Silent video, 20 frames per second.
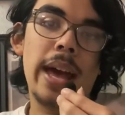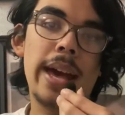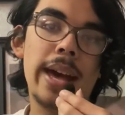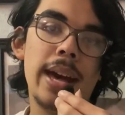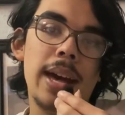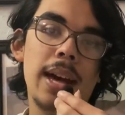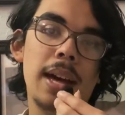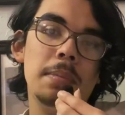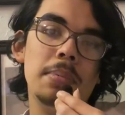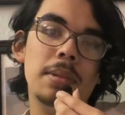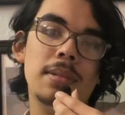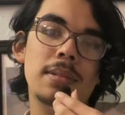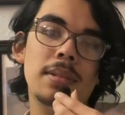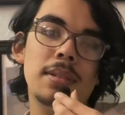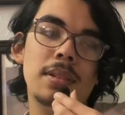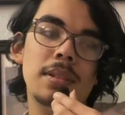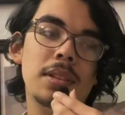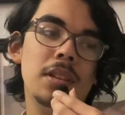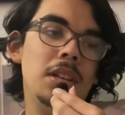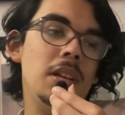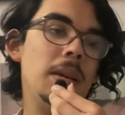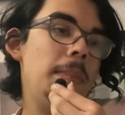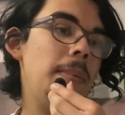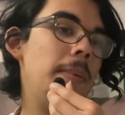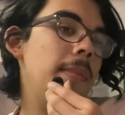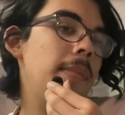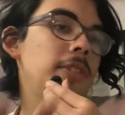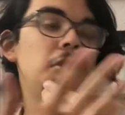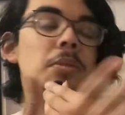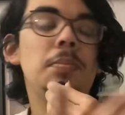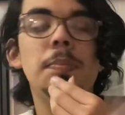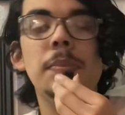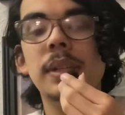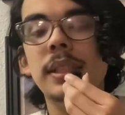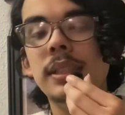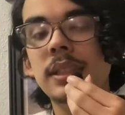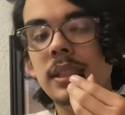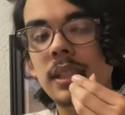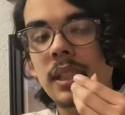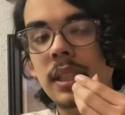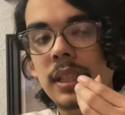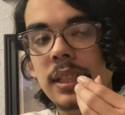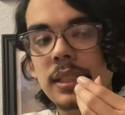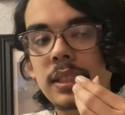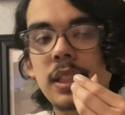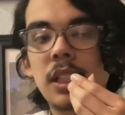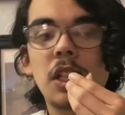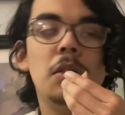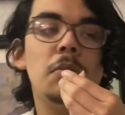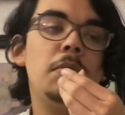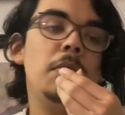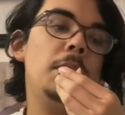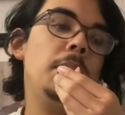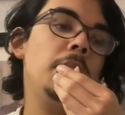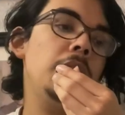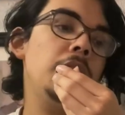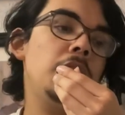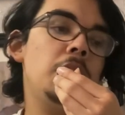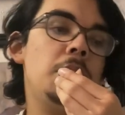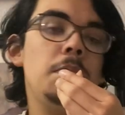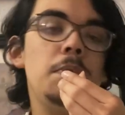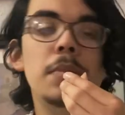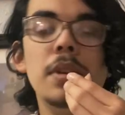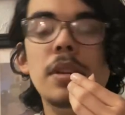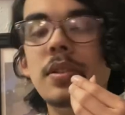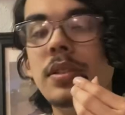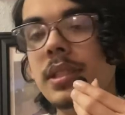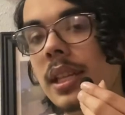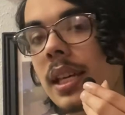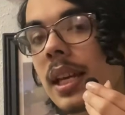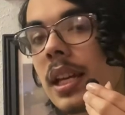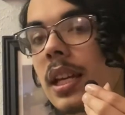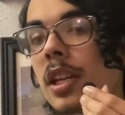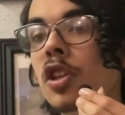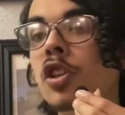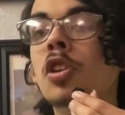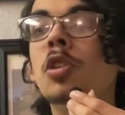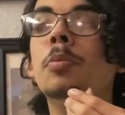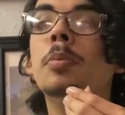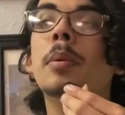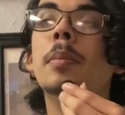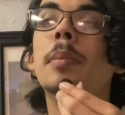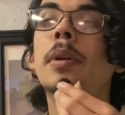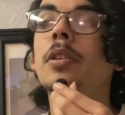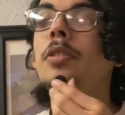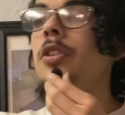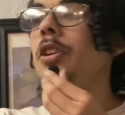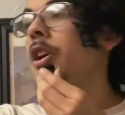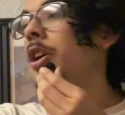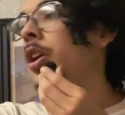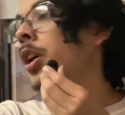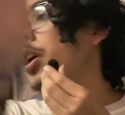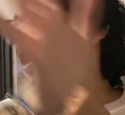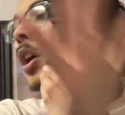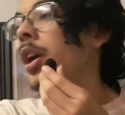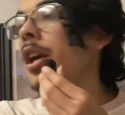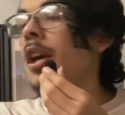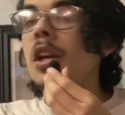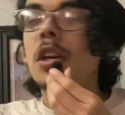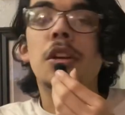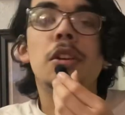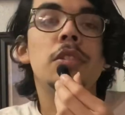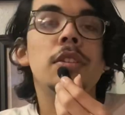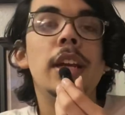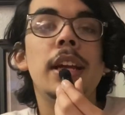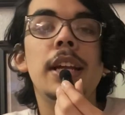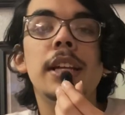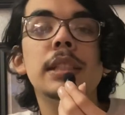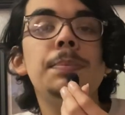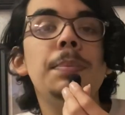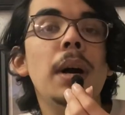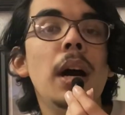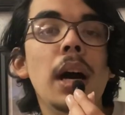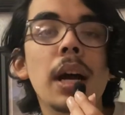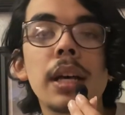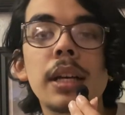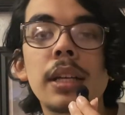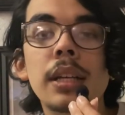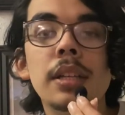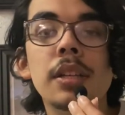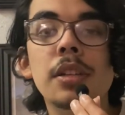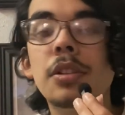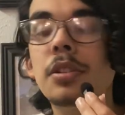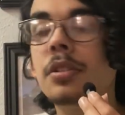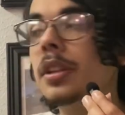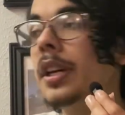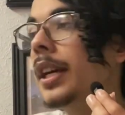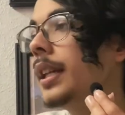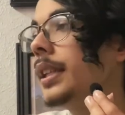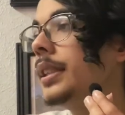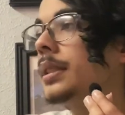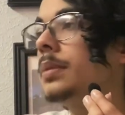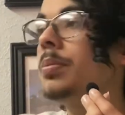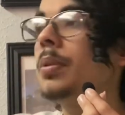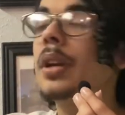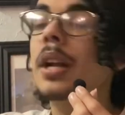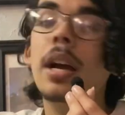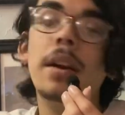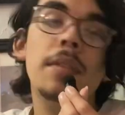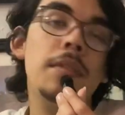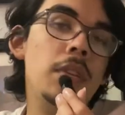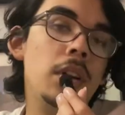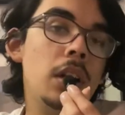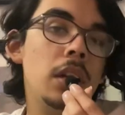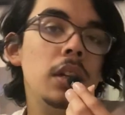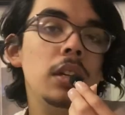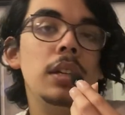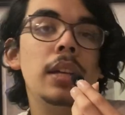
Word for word: app. You can promote your business. You can promote your music. You can promote your your latest puck, your latest whatever